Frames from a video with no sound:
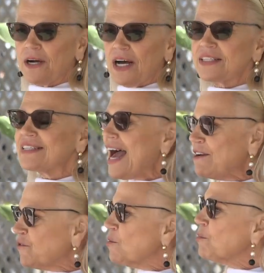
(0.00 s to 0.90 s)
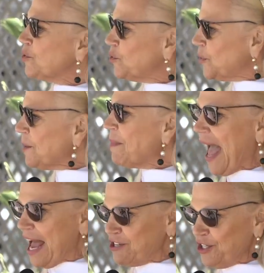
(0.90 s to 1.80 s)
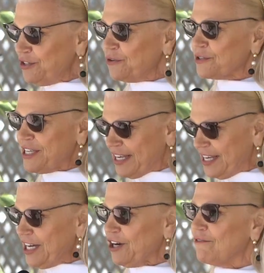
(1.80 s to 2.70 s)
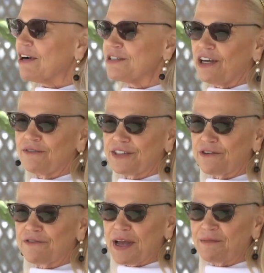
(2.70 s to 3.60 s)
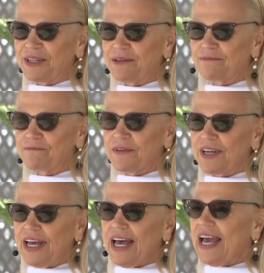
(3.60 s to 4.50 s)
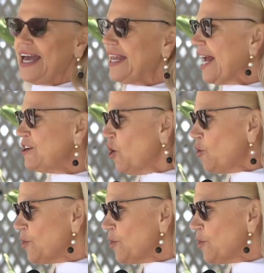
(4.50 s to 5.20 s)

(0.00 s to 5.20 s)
aside from pursuing a passion or taking care of ourselves and our family. And I know,